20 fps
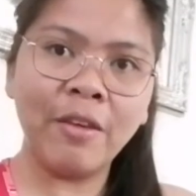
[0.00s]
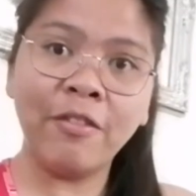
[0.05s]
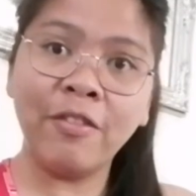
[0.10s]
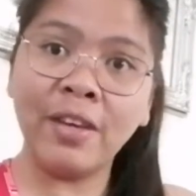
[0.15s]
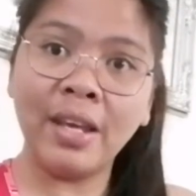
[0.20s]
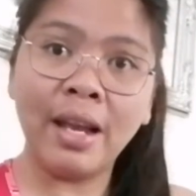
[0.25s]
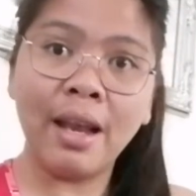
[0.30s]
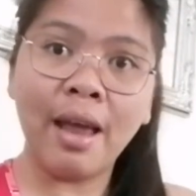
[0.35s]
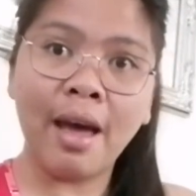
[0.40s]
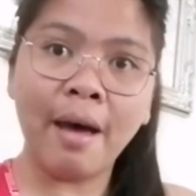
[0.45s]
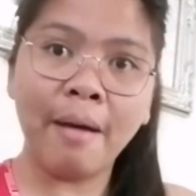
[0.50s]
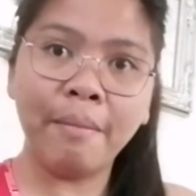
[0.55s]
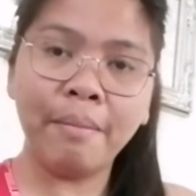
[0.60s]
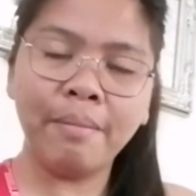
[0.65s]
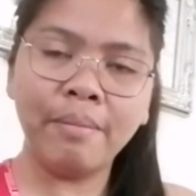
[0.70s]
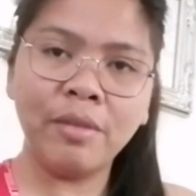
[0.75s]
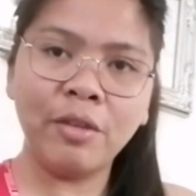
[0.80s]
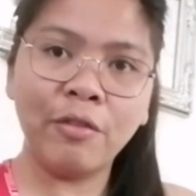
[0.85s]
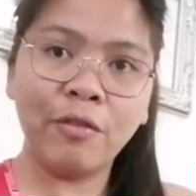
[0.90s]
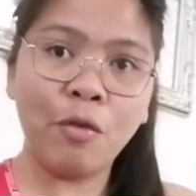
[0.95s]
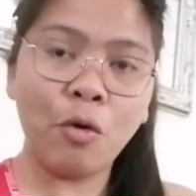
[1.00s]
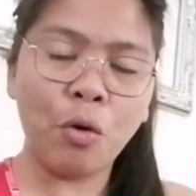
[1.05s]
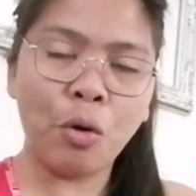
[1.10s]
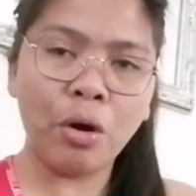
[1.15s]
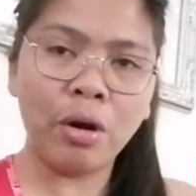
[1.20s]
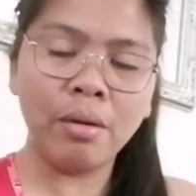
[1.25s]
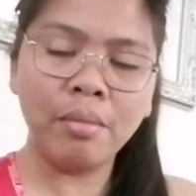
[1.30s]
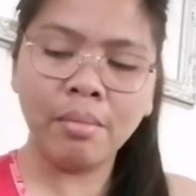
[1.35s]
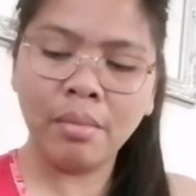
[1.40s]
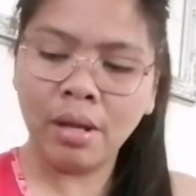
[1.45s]
fill up the
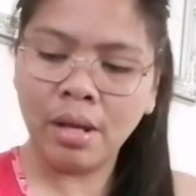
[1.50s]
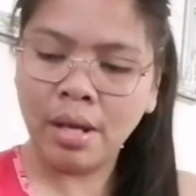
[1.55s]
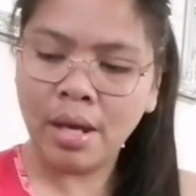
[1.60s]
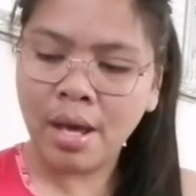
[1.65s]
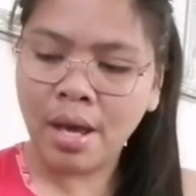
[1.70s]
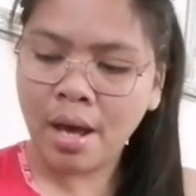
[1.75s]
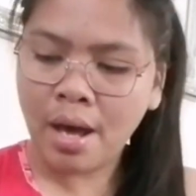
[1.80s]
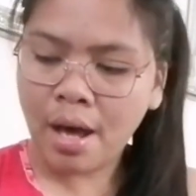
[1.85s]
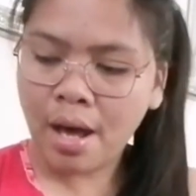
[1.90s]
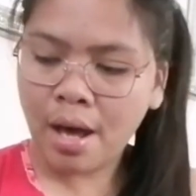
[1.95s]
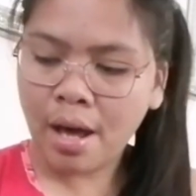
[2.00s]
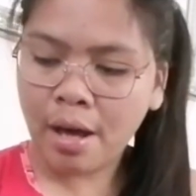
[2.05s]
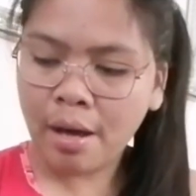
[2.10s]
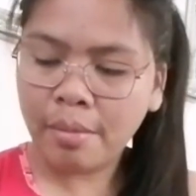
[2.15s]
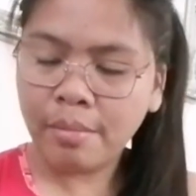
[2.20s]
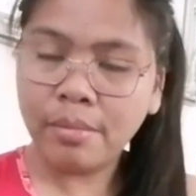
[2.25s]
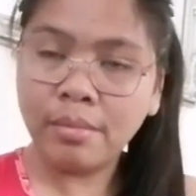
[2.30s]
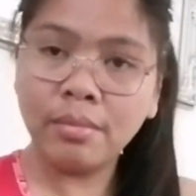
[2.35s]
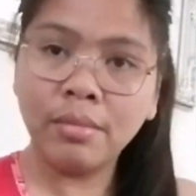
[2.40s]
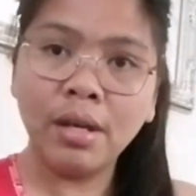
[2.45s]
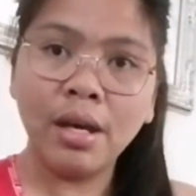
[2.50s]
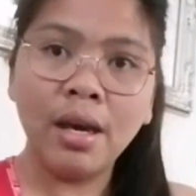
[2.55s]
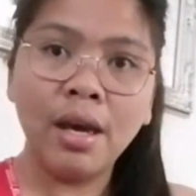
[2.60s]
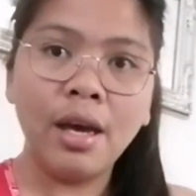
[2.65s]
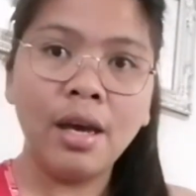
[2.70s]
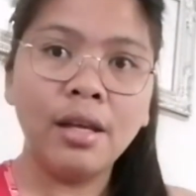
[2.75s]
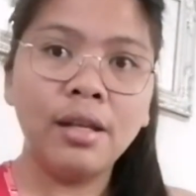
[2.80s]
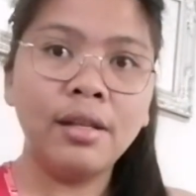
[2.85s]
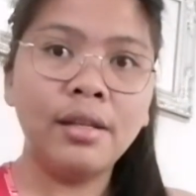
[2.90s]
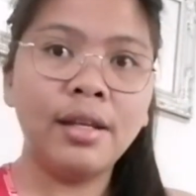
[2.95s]
form,
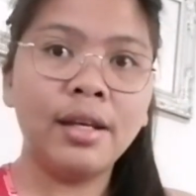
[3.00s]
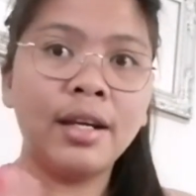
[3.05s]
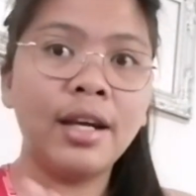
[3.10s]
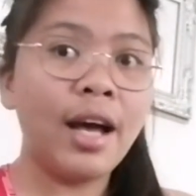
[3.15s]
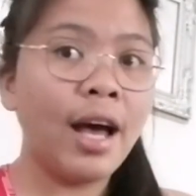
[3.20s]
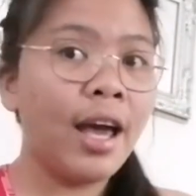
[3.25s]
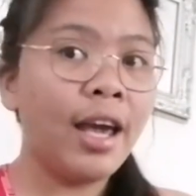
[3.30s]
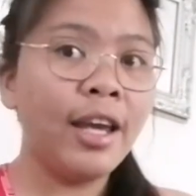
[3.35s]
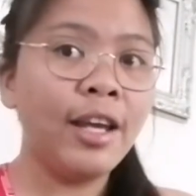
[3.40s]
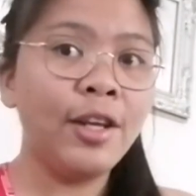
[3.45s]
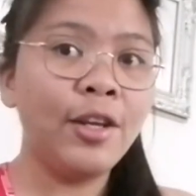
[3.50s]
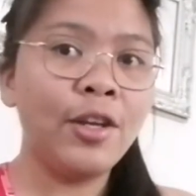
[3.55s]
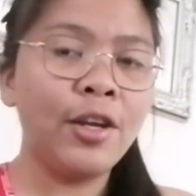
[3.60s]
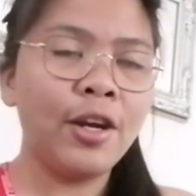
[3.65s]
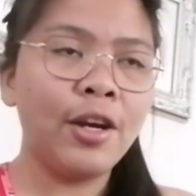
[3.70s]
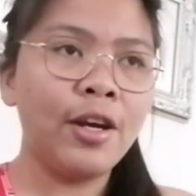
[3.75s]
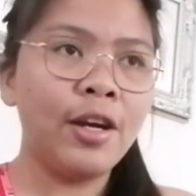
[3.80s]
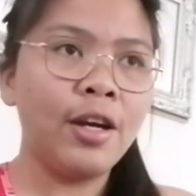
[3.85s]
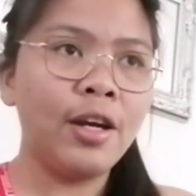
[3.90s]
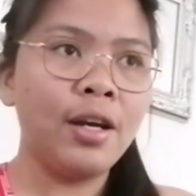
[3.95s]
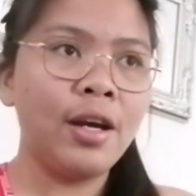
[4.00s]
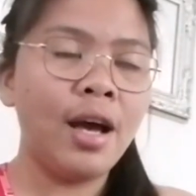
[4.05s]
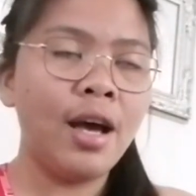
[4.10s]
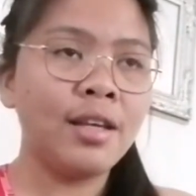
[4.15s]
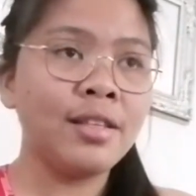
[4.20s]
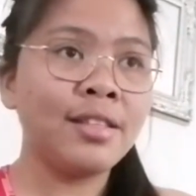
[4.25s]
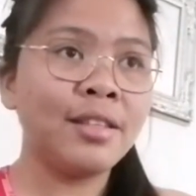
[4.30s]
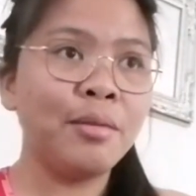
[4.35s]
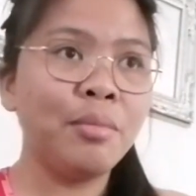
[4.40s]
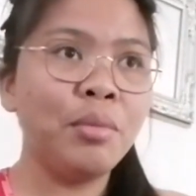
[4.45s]
the guy there
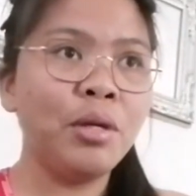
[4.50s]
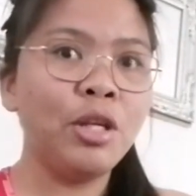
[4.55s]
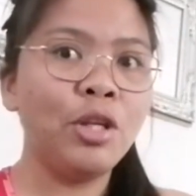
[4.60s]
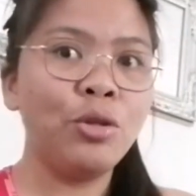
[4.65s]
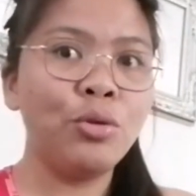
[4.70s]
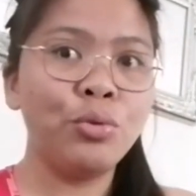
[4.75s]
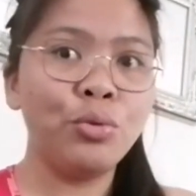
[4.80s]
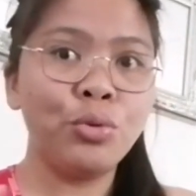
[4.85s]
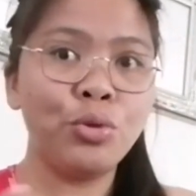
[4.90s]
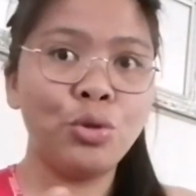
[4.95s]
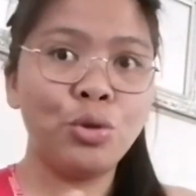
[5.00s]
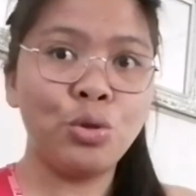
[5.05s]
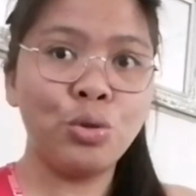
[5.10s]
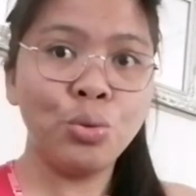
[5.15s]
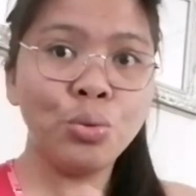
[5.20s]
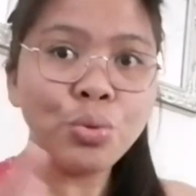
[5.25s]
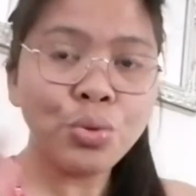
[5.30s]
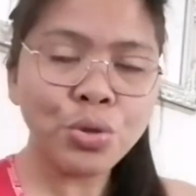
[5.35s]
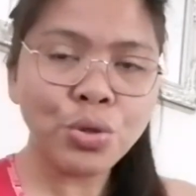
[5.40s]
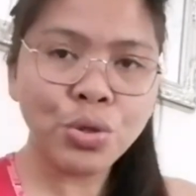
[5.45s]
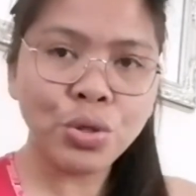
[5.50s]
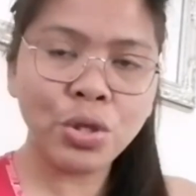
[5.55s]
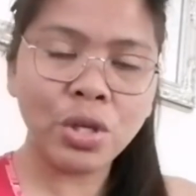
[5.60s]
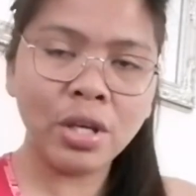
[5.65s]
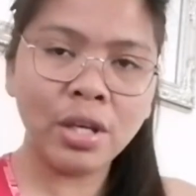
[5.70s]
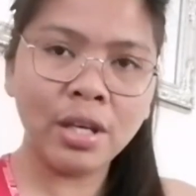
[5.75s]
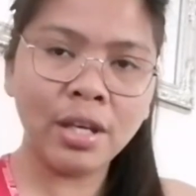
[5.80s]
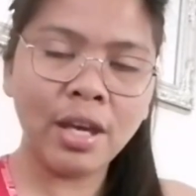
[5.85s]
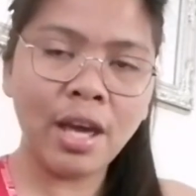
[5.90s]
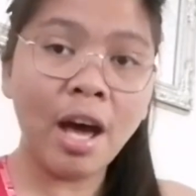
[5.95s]
asked me to choose
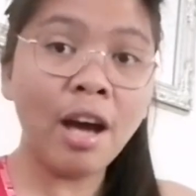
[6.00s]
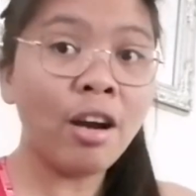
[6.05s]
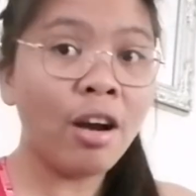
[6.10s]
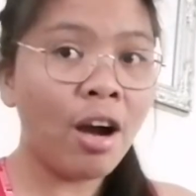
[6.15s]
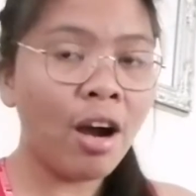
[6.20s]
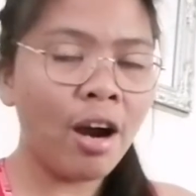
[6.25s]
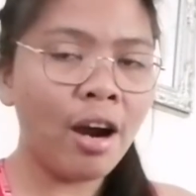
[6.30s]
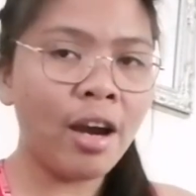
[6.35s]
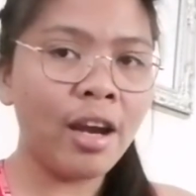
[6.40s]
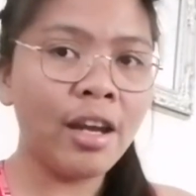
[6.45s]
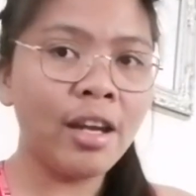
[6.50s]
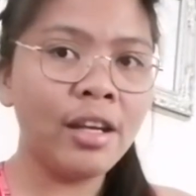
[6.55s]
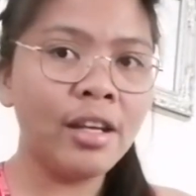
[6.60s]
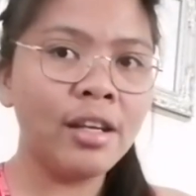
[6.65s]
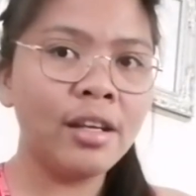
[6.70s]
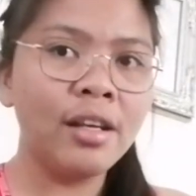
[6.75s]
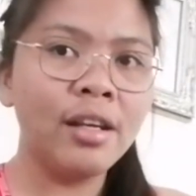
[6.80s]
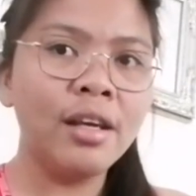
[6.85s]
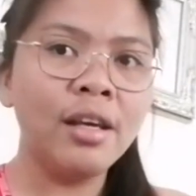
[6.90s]
a card